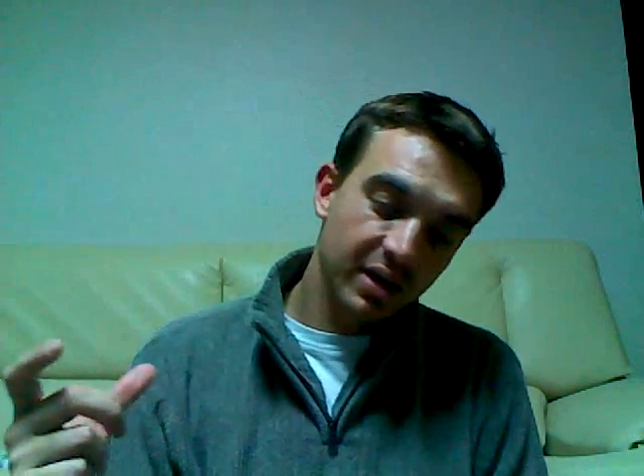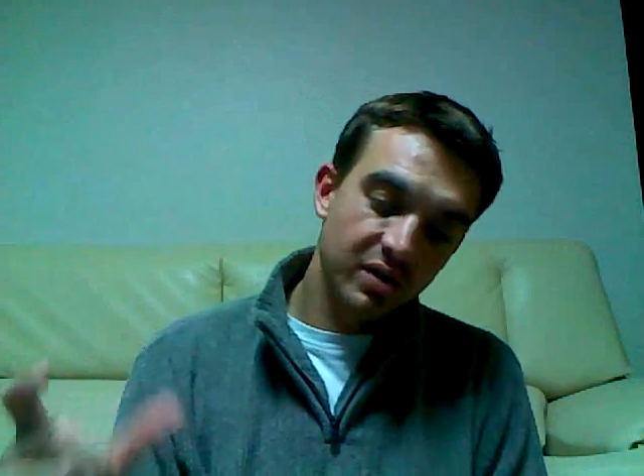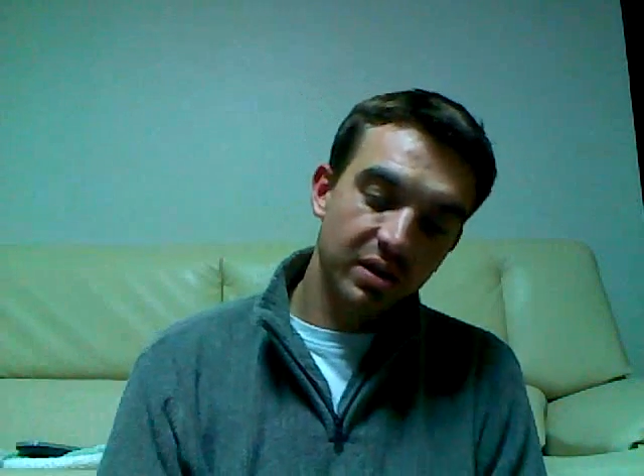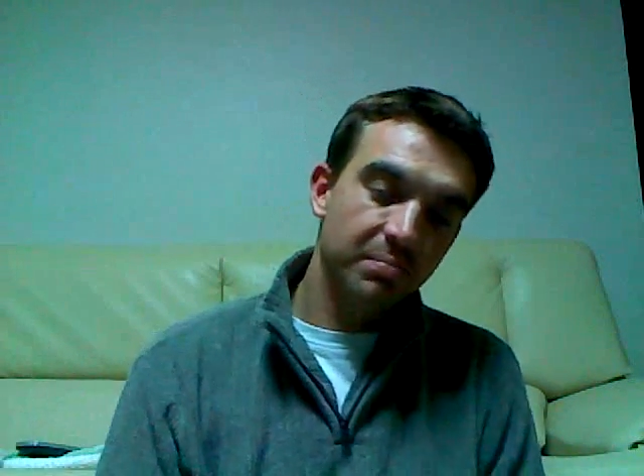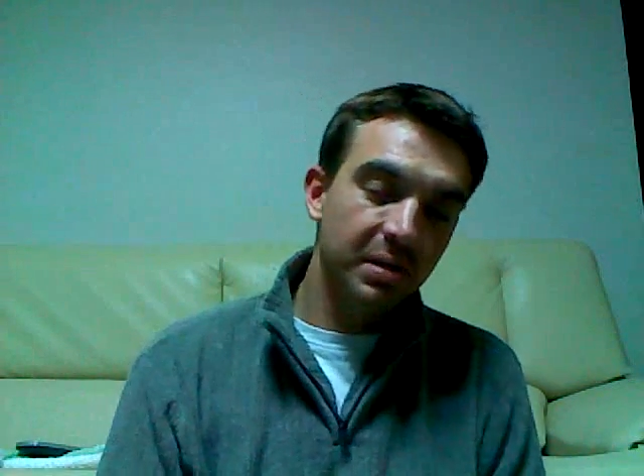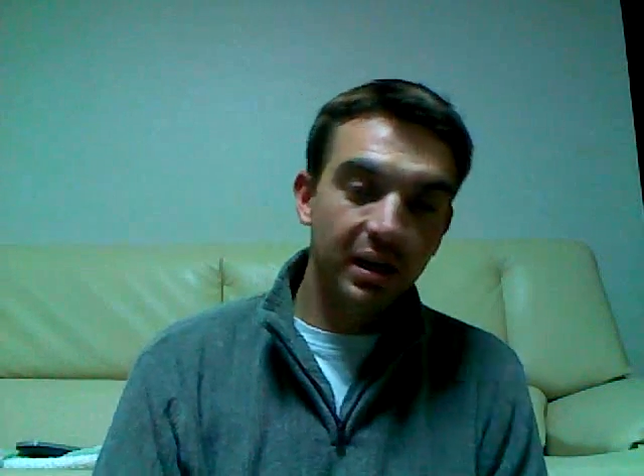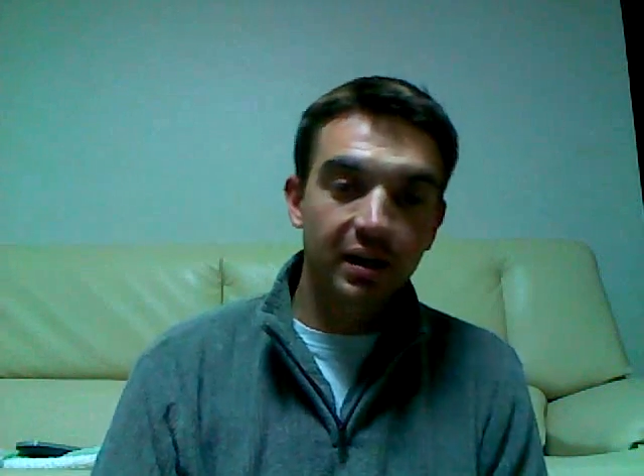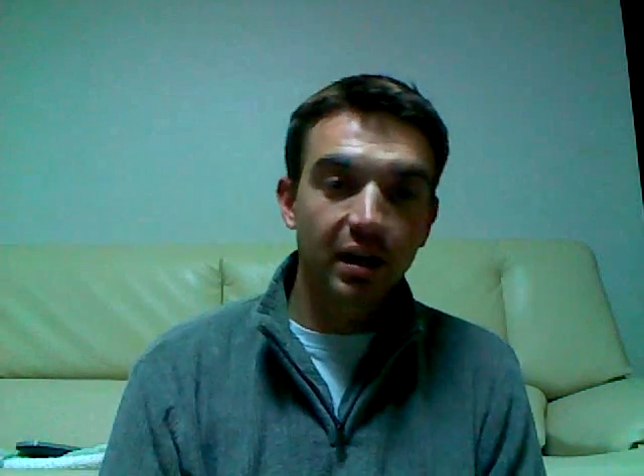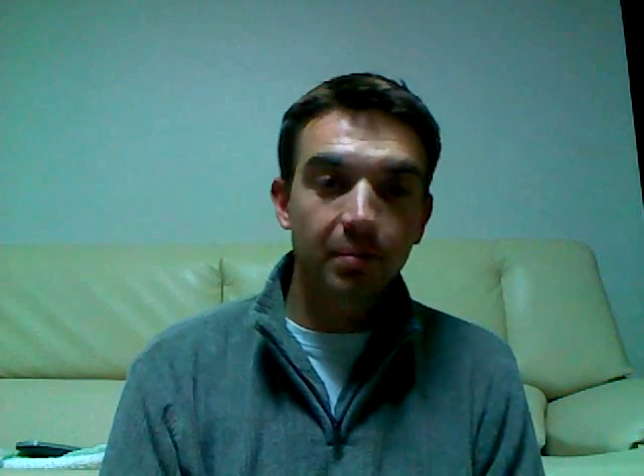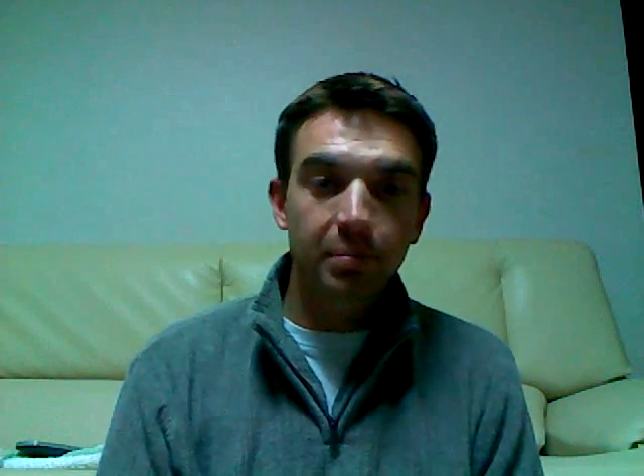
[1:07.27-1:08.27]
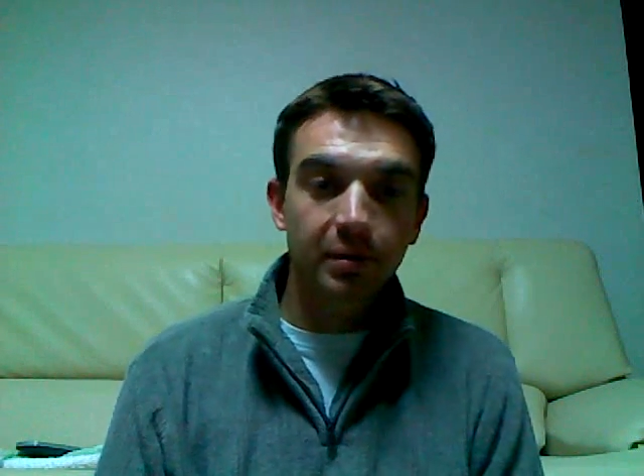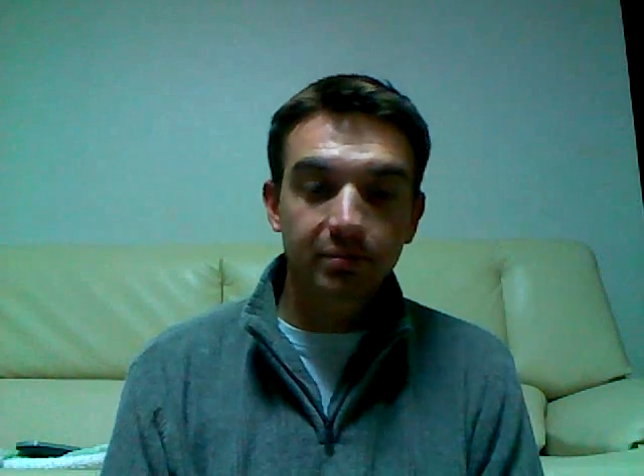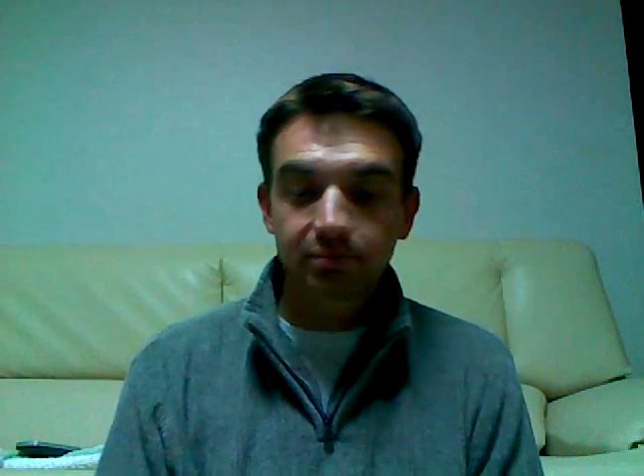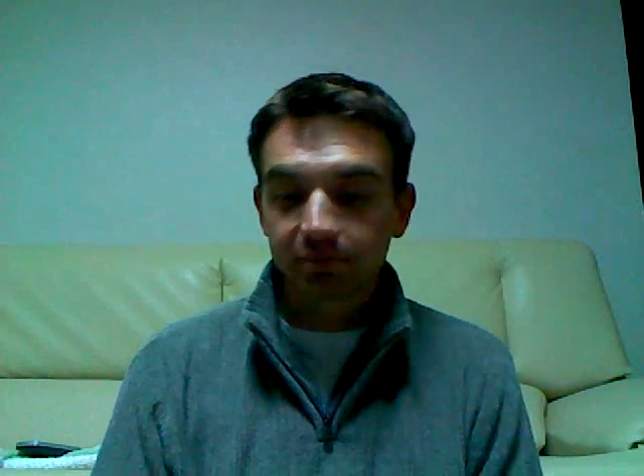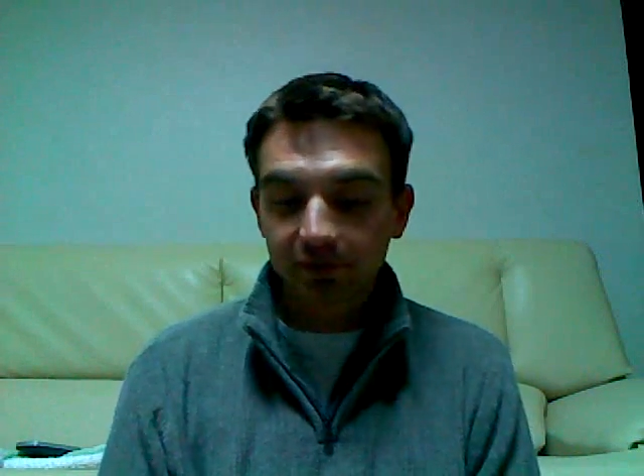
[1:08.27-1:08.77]
and you can pick
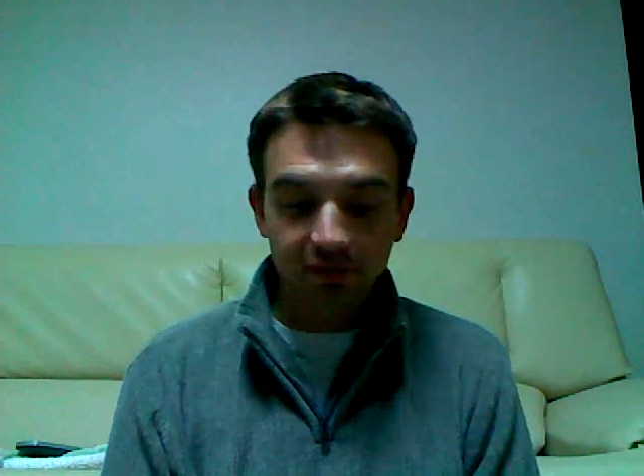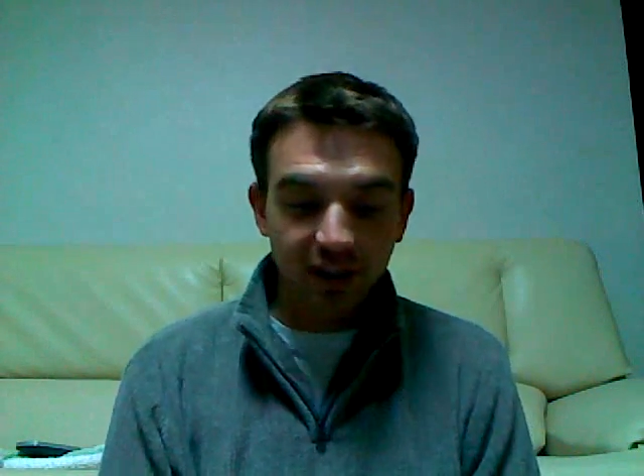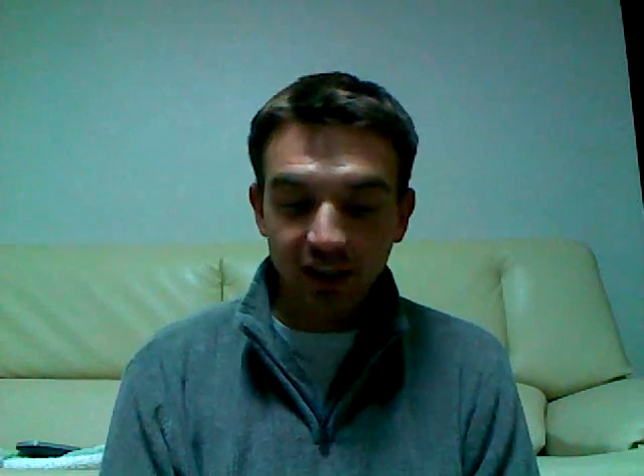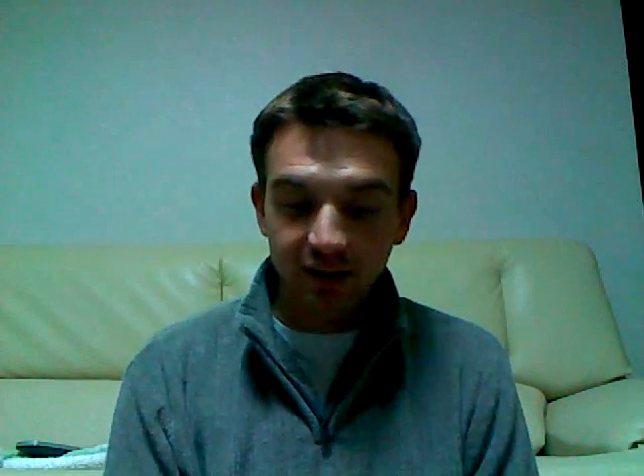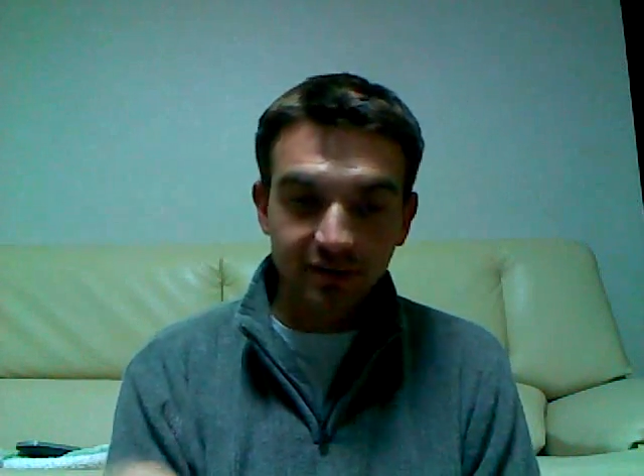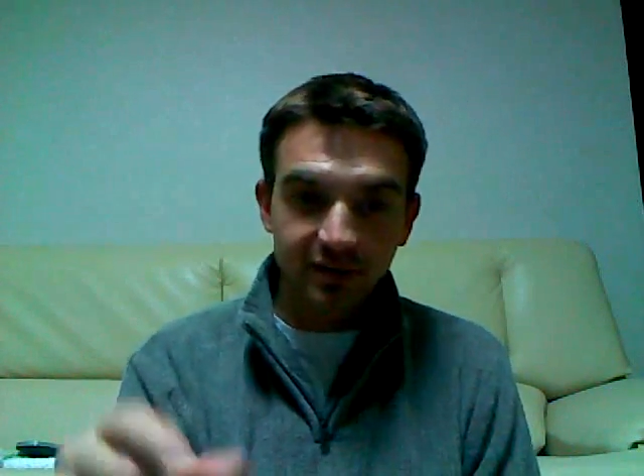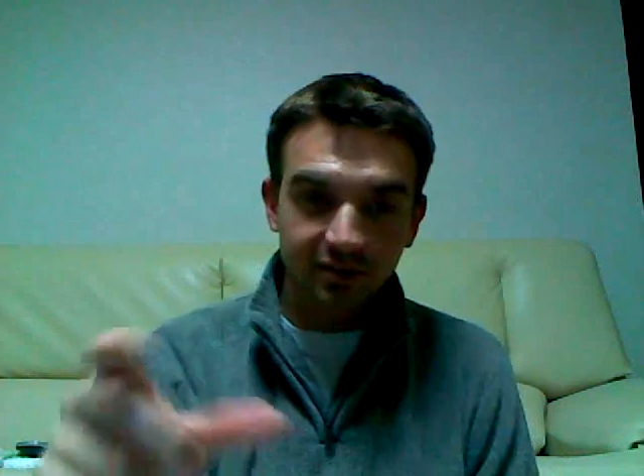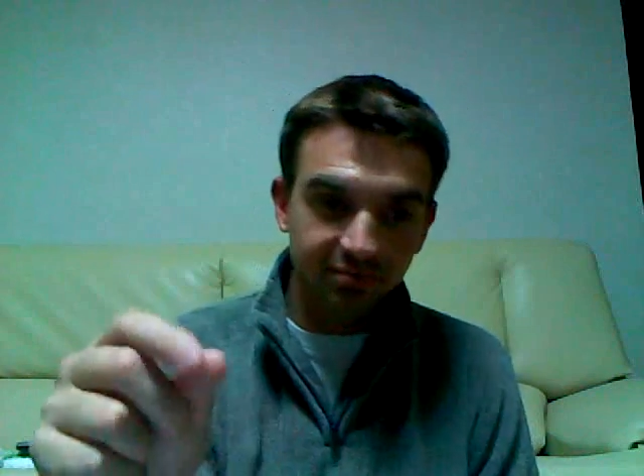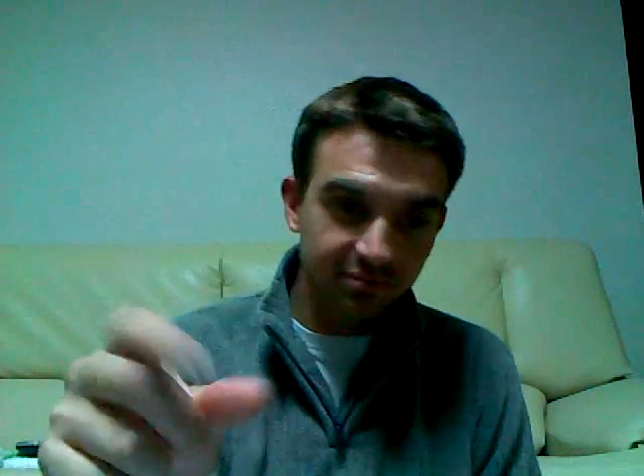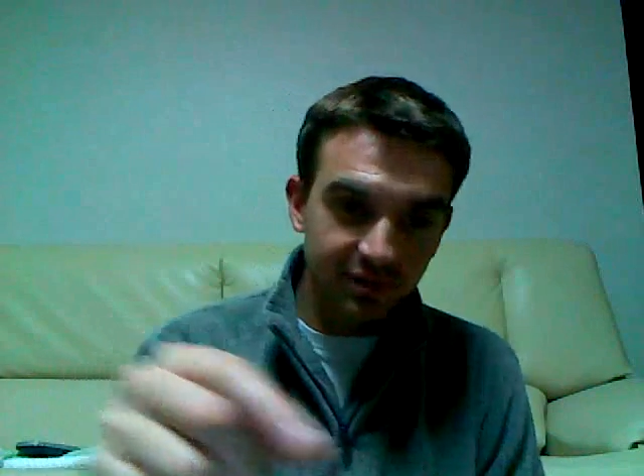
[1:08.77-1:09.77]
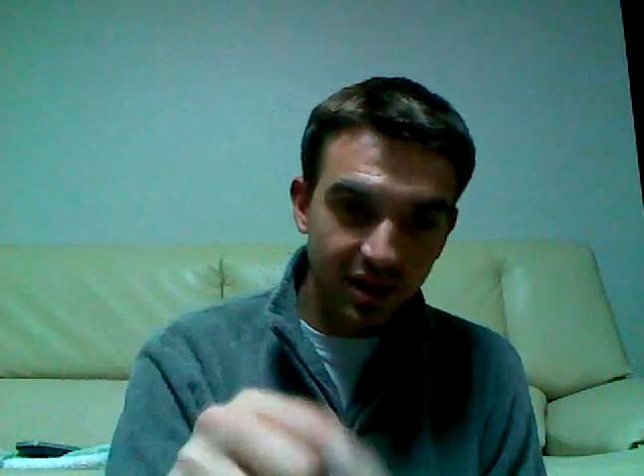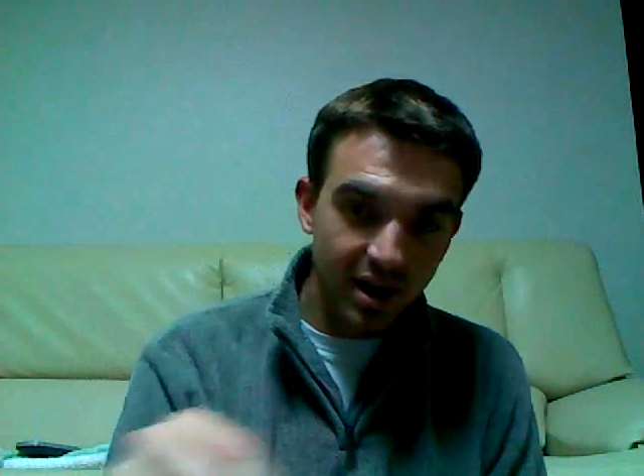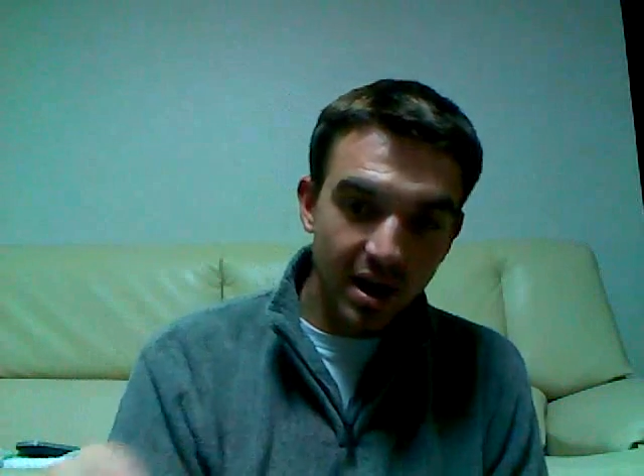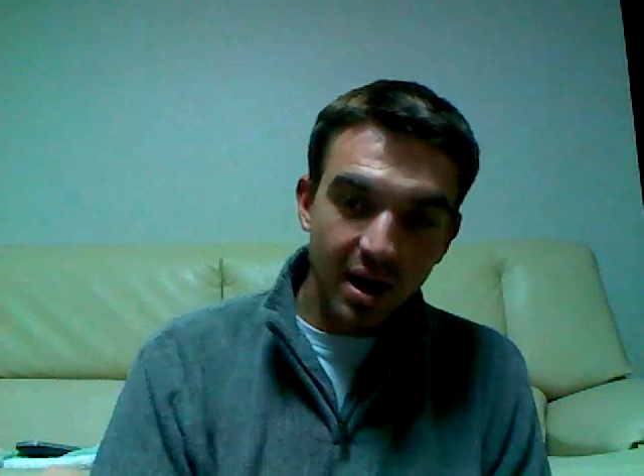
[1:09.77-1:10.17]
up things and